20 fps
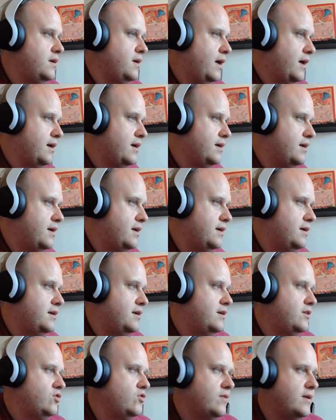Ah, huh,
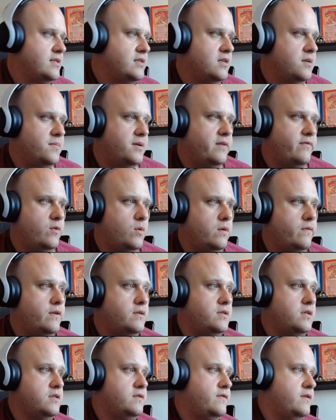you're right. But I have a quick
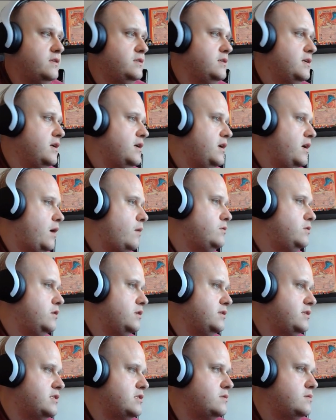to ask first. I want to look
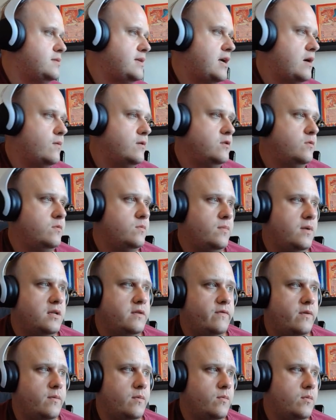at the tower, and you wouldn't mind
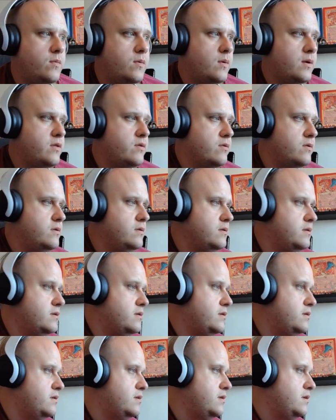if I'm on my way through.
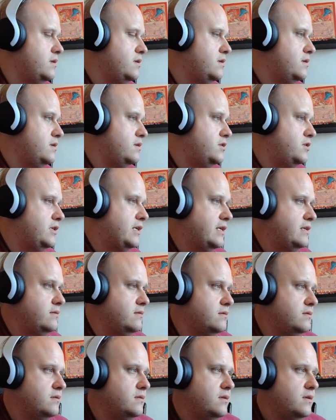See you, Nate.
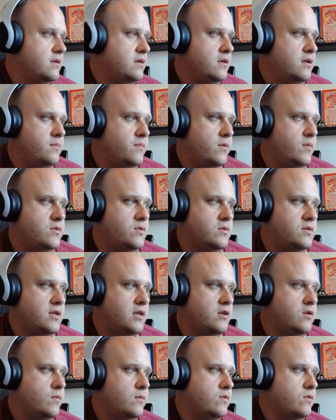We were shooting
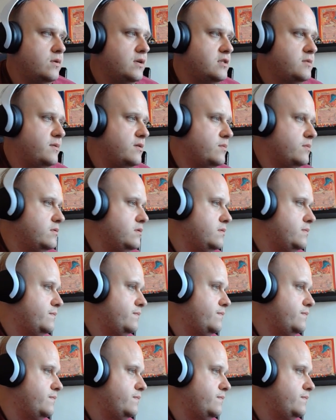along with all kinds of Pokemon.